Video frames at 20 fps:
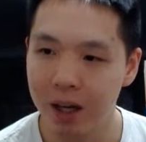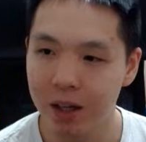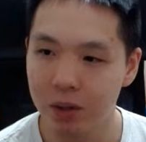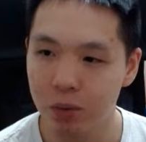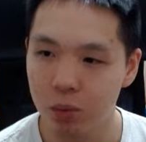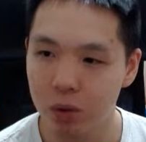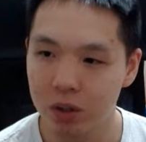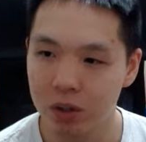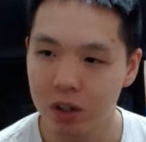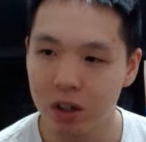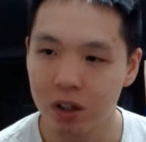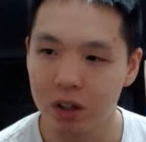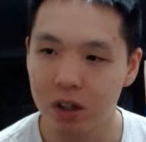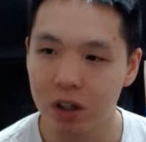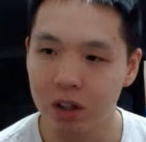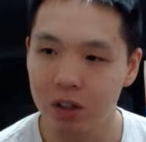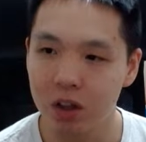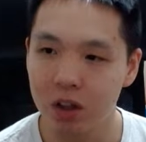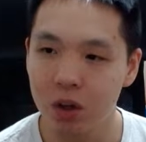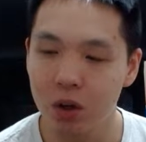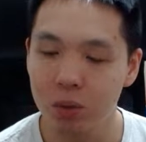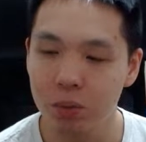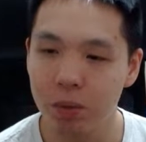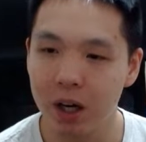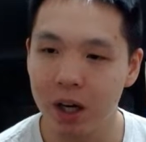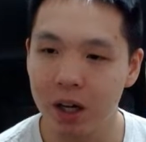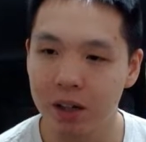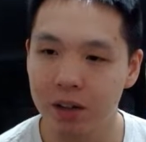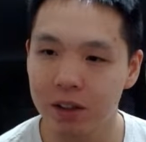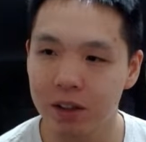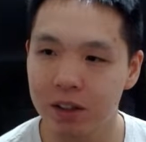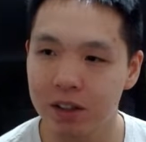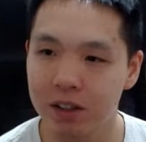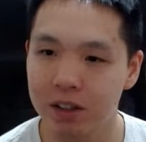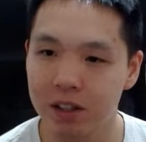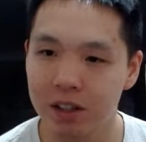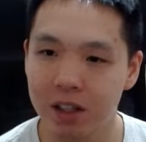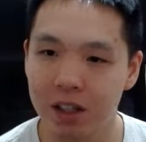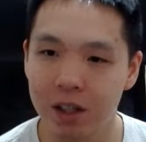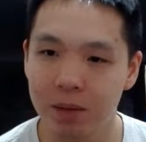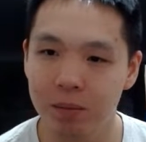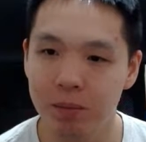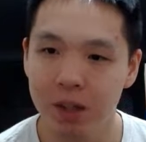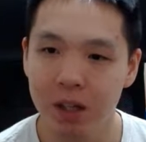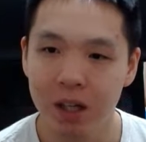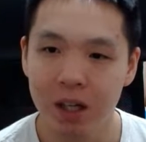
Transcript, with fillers: and we'll turn on Copilot this time,